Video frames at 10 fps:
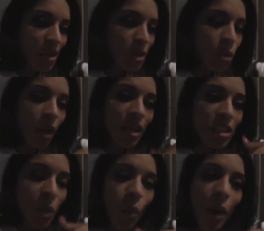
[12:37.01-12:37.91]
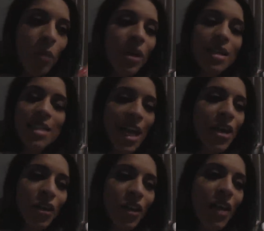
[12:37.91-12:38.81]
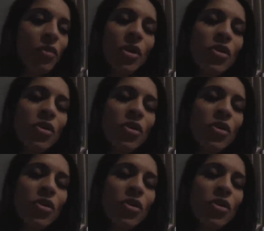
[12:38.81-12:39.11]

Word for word: who wanted to at one point take her life away,